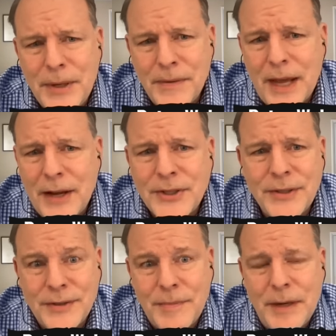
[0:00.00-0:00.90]

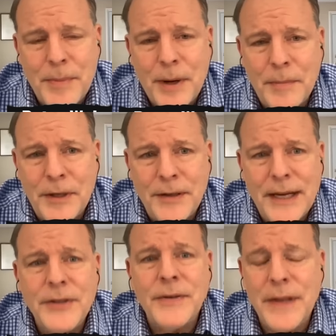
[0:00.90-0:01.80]
thousands, maybe probably
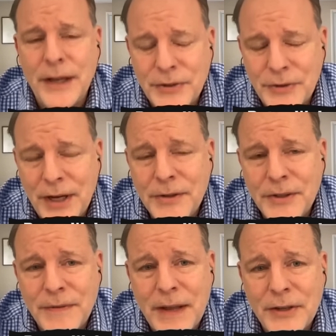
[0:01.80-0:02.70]
tens of thousands, yeah.
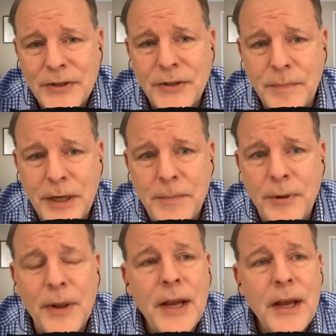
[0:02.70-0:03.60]
hundreds of thousands of
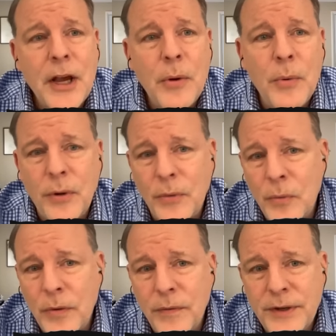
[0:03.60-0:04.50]
people will
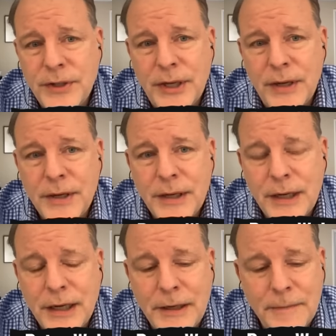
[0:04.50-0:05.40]
will visit
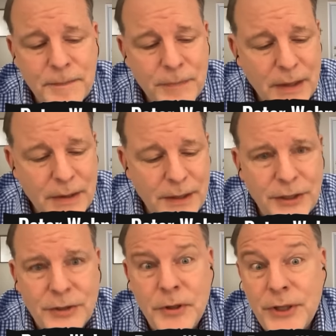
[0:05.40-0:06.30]
um, that
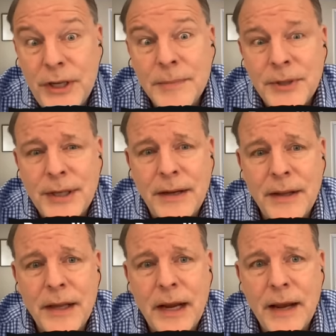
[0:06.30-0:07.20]
these museums that they
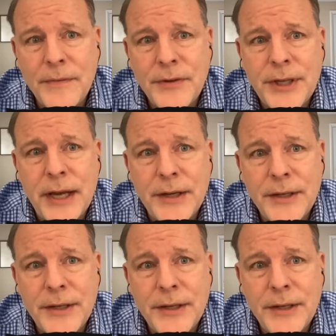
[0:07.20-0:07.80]
they have set